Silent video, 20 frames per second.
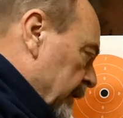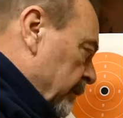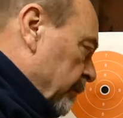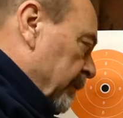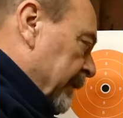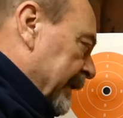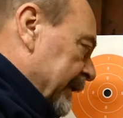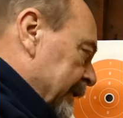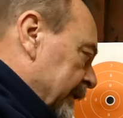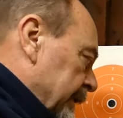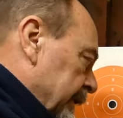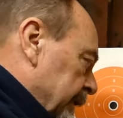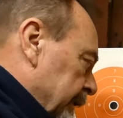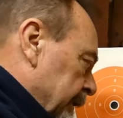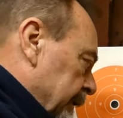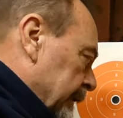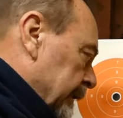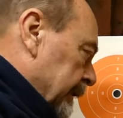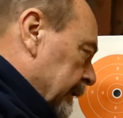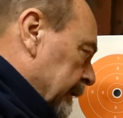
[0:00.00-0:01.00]
but
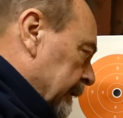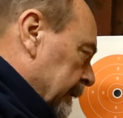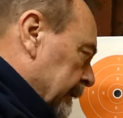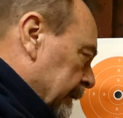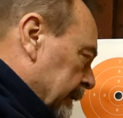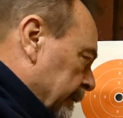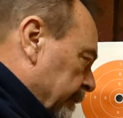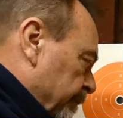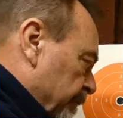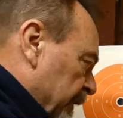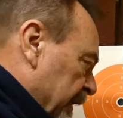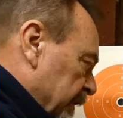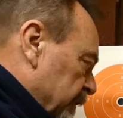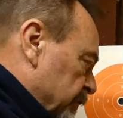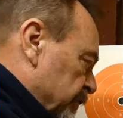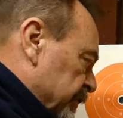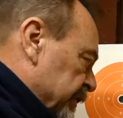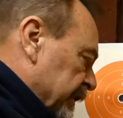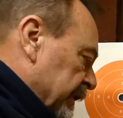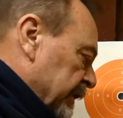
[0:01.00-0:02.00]
uh,
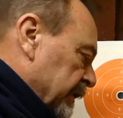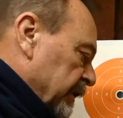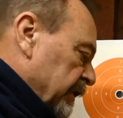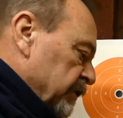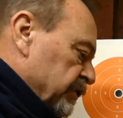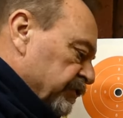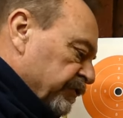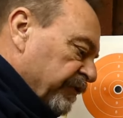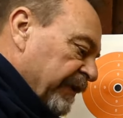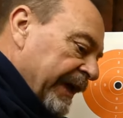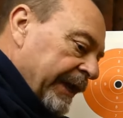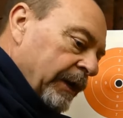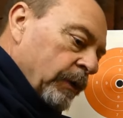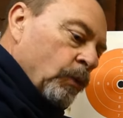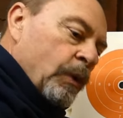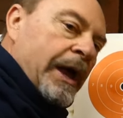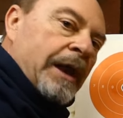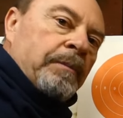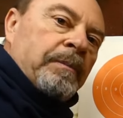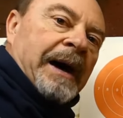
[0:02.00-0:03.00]
it's, uh, it's very
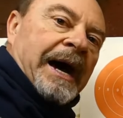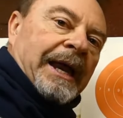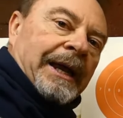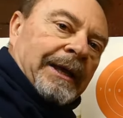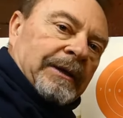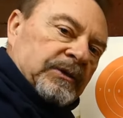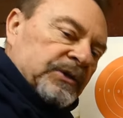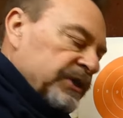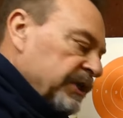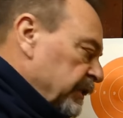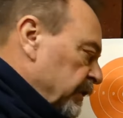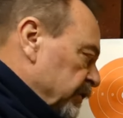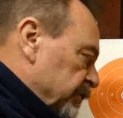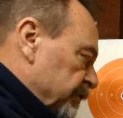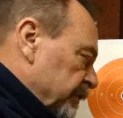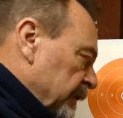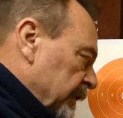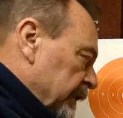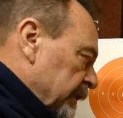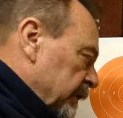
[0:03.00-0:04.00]
well balanced,
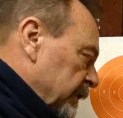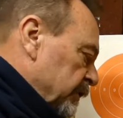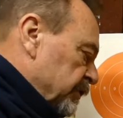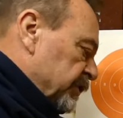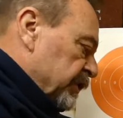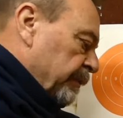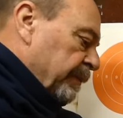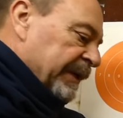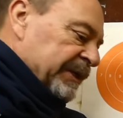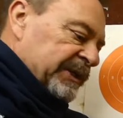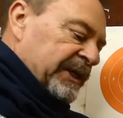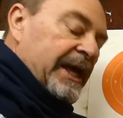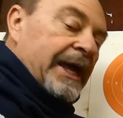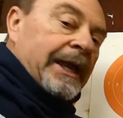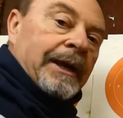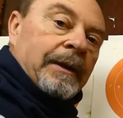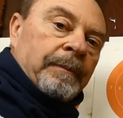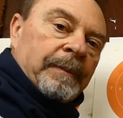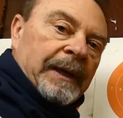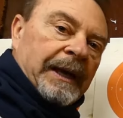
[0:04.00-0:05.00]
this, this uh,
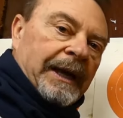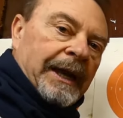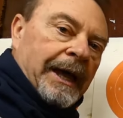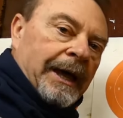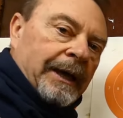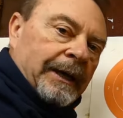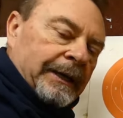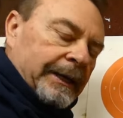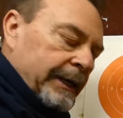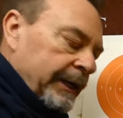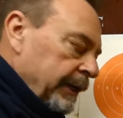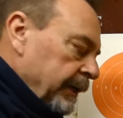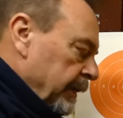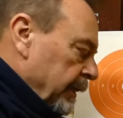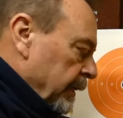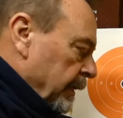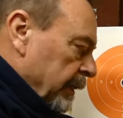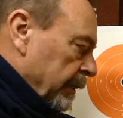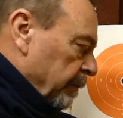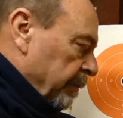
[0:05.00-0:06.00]
Baschieri and Pellagri
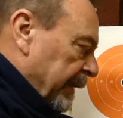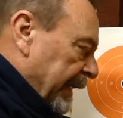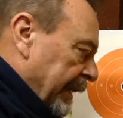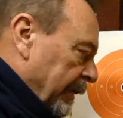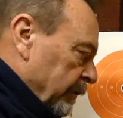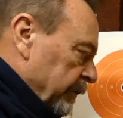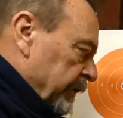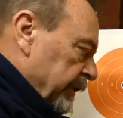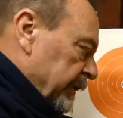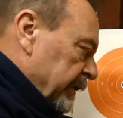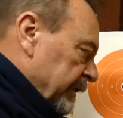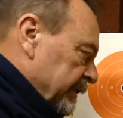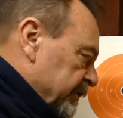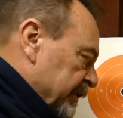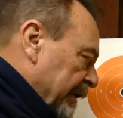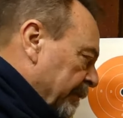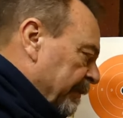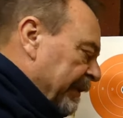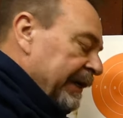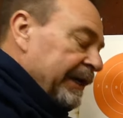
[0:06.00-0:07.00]
powder. It's
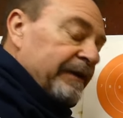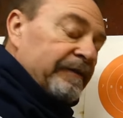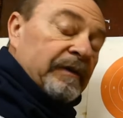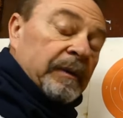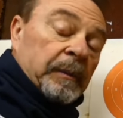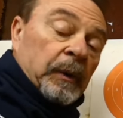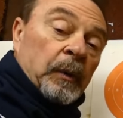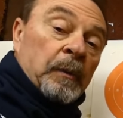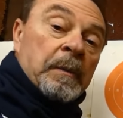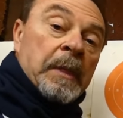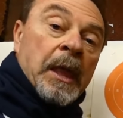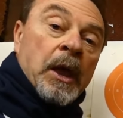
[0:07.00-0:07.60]
unbelievable.